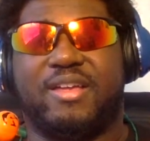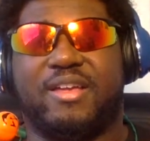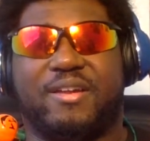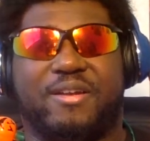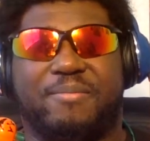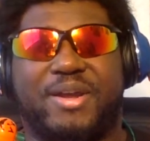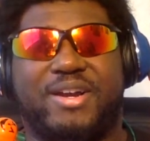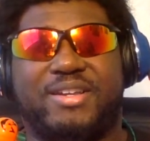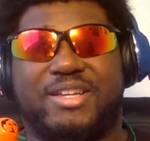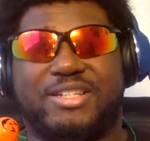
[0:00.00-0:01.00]
And
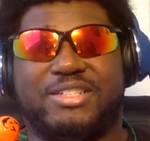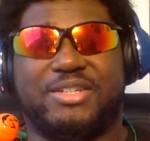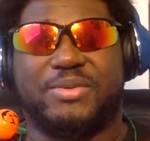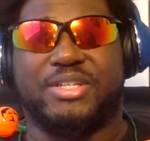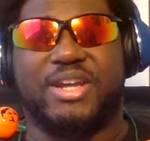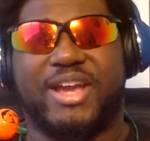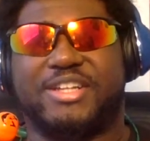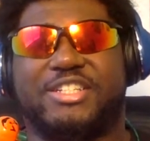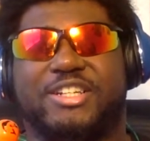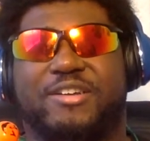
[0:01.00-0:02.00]
apparently she was a
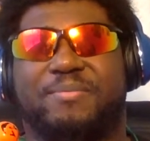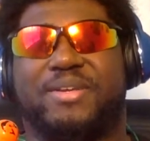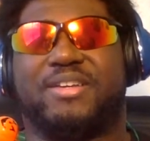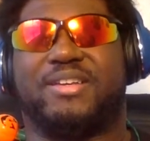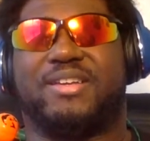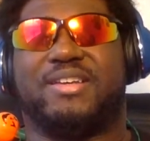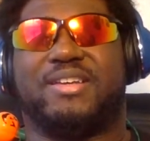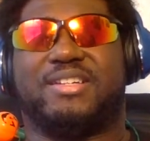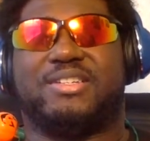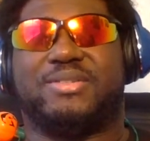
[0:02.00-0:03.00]
night ship, and
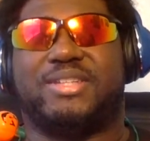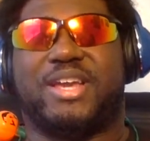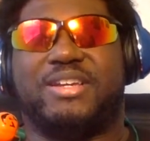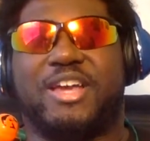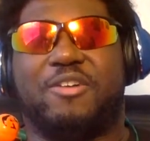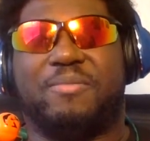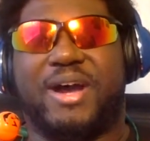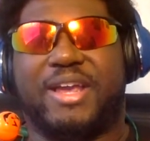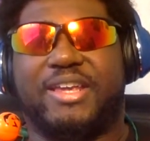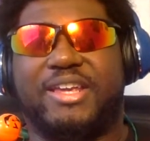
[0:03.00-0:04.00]
she was taken down
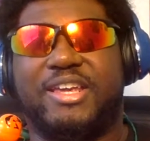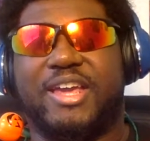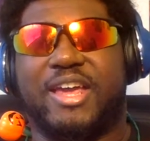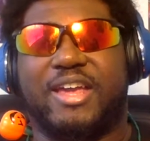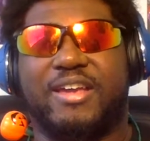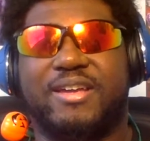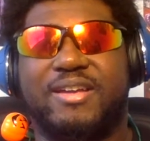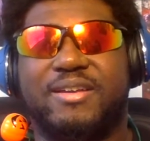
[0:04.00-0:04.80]
by Hiei,